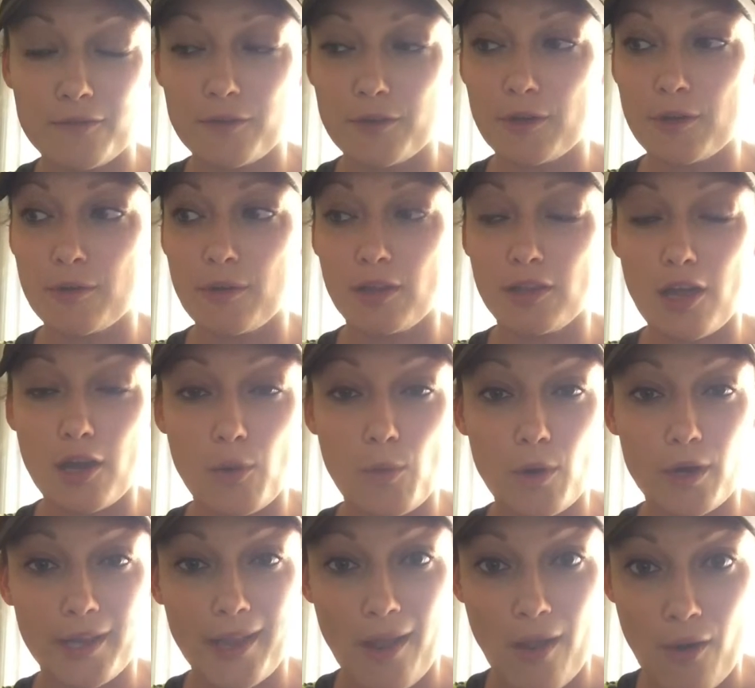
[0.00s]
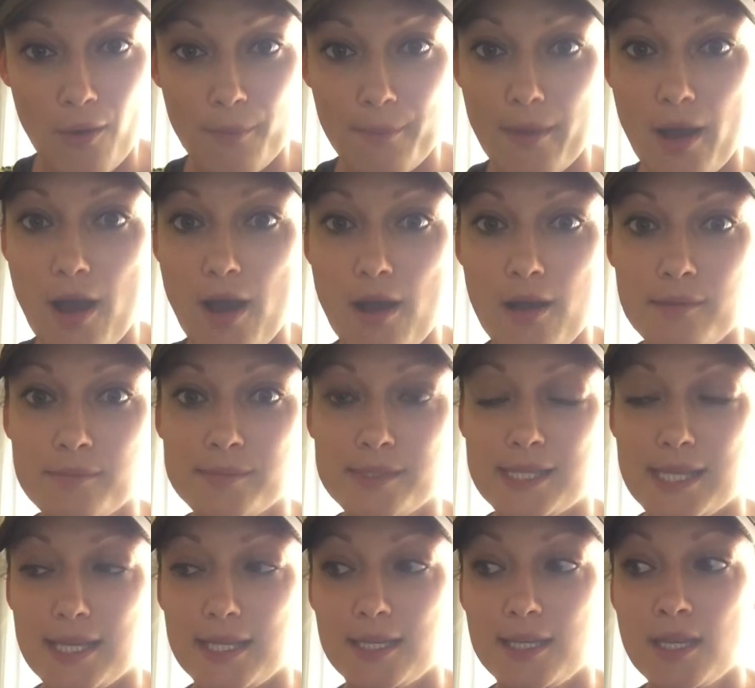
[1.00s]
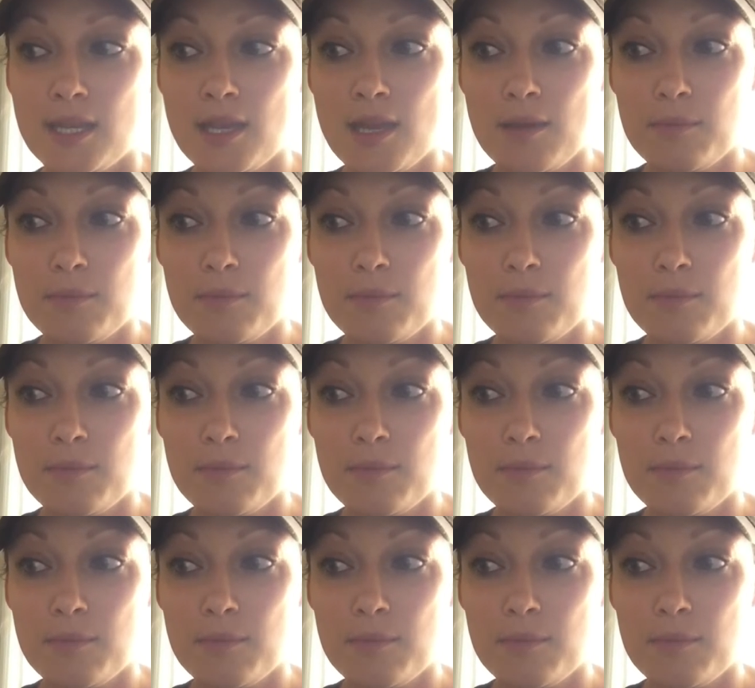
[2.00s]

for a lot of work-at-home moms and